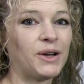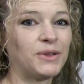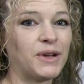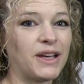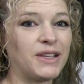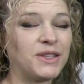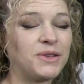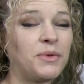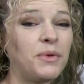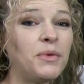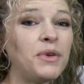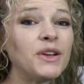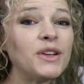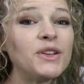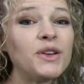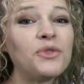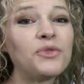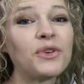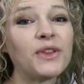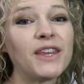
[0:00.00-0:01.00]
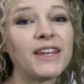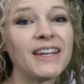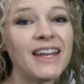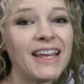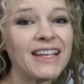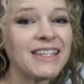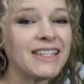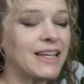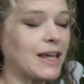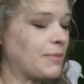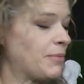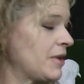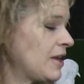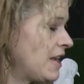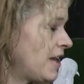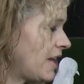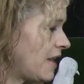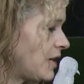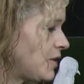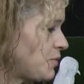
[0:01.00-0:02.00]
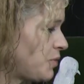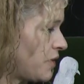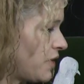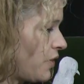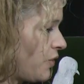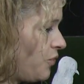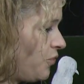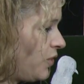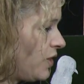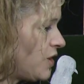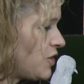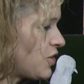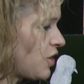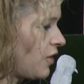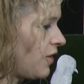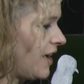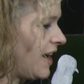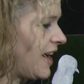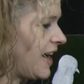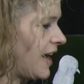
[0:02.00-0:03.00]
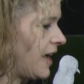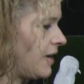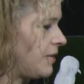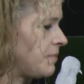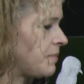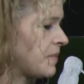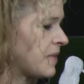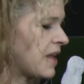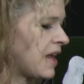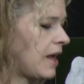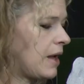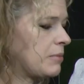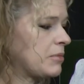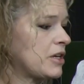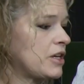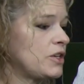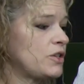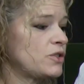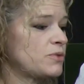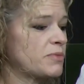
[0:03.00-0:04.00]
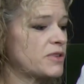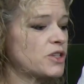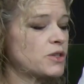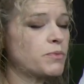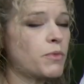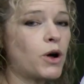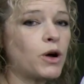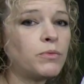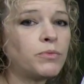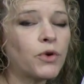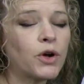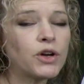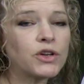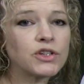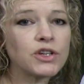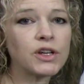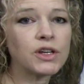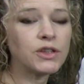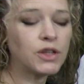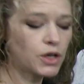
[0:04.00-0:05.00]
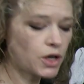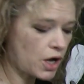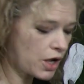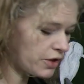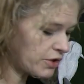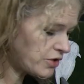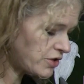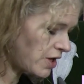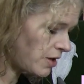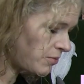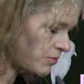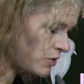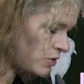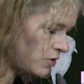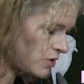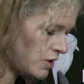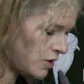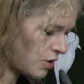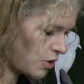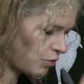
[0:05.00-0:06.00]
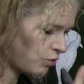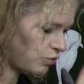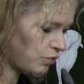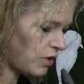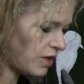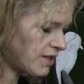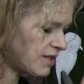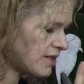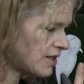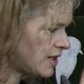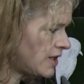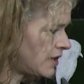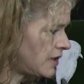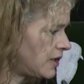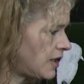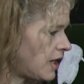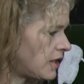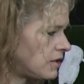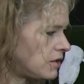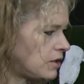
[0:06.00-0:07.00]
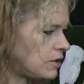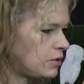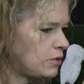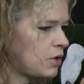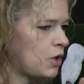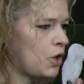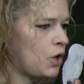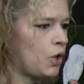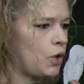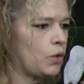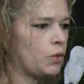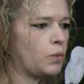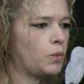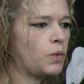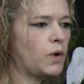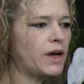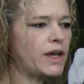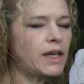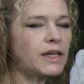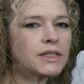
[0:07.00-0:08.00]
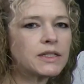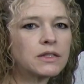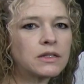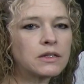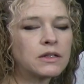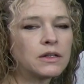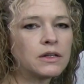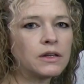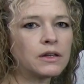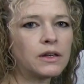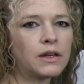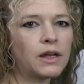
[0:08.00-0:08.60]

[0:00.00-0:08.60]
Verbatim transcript: All right, so what we're going to do for the next step is we're going to finish our eye. I'm going to use my small brush, and the colors I'm using are rust, yellow, white,